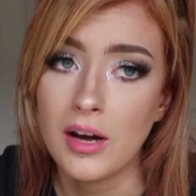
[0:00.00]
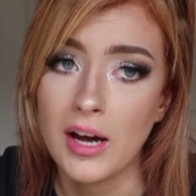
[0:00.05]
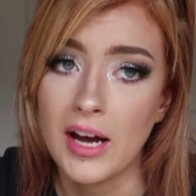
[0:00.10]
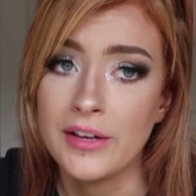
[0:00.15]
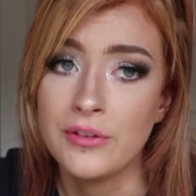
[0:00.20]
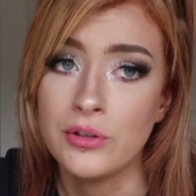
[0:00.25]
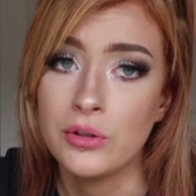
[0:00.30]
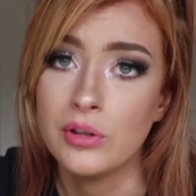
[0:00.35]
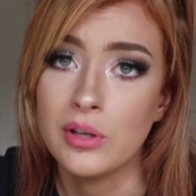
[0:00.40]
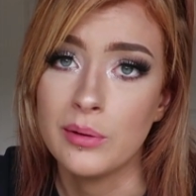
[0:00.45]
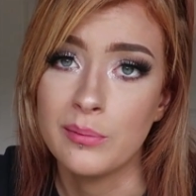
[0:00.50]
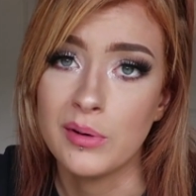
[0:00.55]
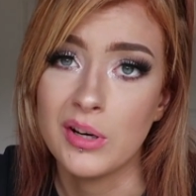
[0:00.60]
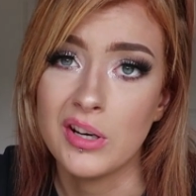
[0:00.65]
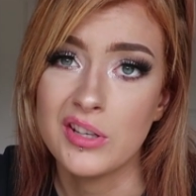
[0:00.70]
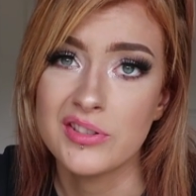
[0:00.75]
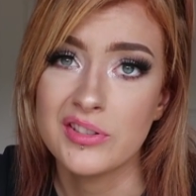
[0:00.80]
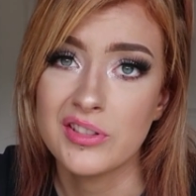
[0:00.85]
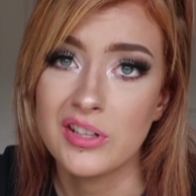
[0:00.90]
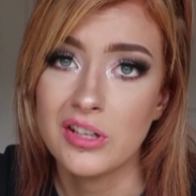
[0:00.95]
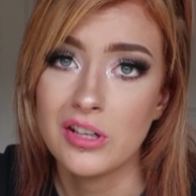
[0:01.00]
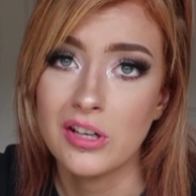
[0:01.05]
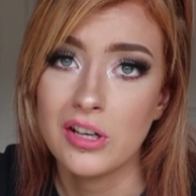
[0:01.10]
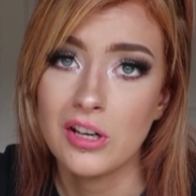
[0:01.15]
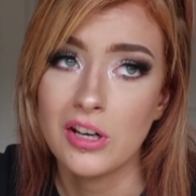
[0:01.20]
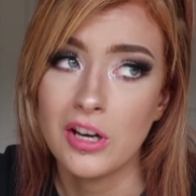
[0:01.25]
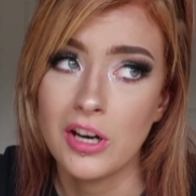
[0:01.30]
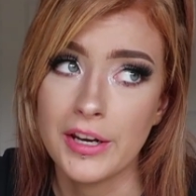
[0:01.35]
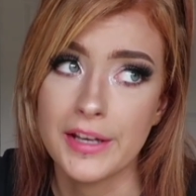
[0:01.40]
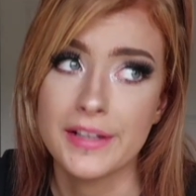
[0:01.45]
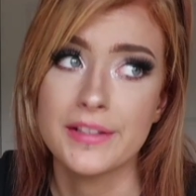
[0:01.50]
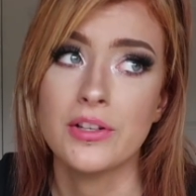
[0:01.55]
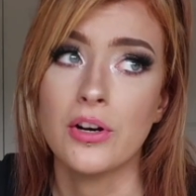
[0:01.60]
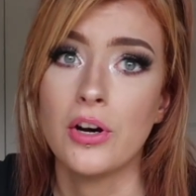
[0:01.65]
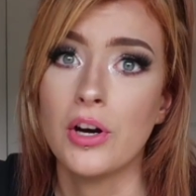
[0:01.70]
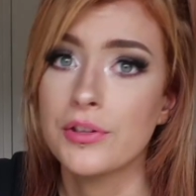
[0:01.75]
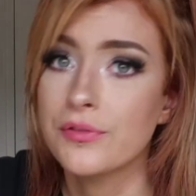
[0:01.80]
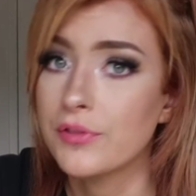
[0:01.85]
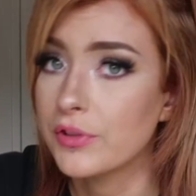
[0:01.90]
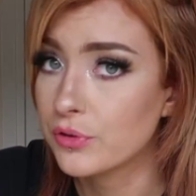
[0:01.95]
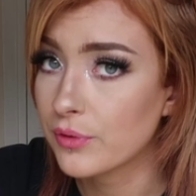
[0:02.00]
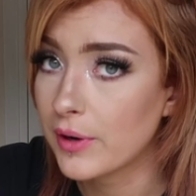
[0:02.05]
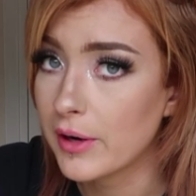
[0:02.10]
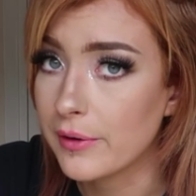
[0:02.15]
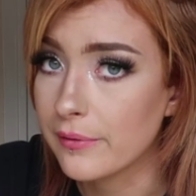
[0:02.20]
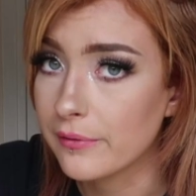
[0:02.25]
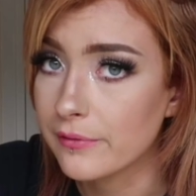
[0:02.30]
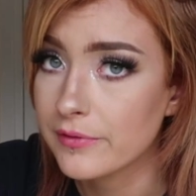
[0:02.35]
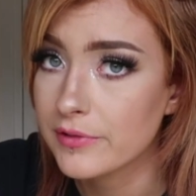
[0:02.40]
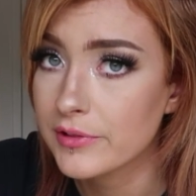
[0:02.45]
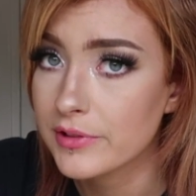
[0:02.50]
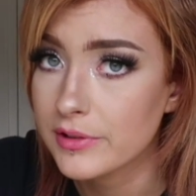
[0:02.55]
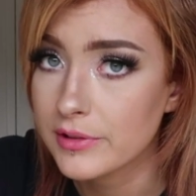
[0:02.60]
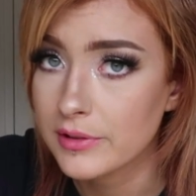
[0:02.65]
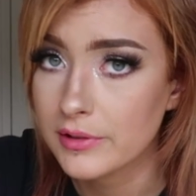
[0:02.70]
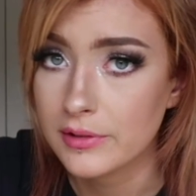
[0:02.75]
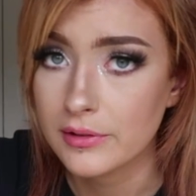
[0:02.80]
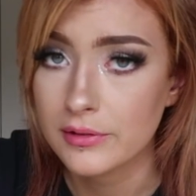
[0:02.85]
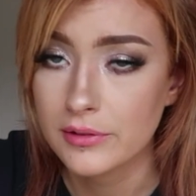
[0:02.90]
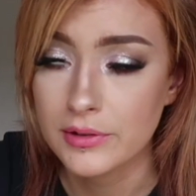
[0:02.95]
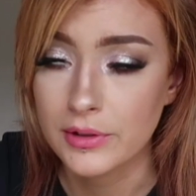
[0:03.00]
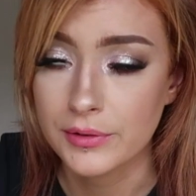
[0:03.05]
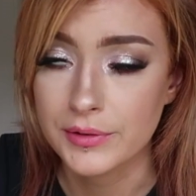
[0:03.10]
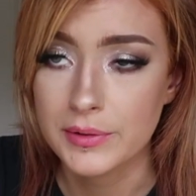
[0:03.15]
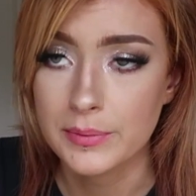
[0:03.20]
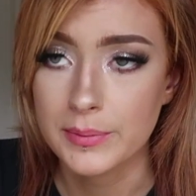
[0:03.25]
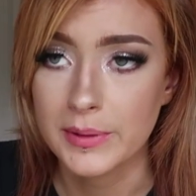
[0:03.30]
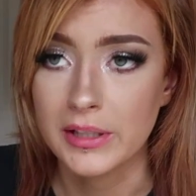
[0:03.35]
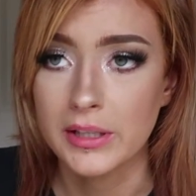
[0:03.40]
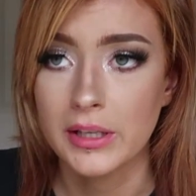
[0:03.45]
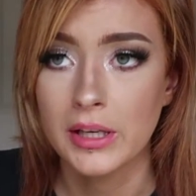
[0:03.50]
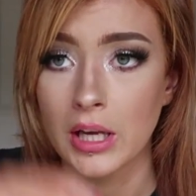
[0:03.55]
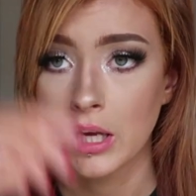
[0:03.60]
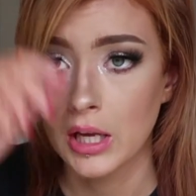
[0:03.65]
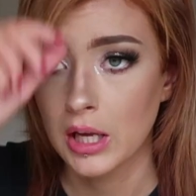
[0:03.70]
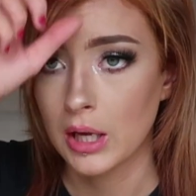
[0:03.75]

I knew them as an exhaust for Triumphs, so to speak.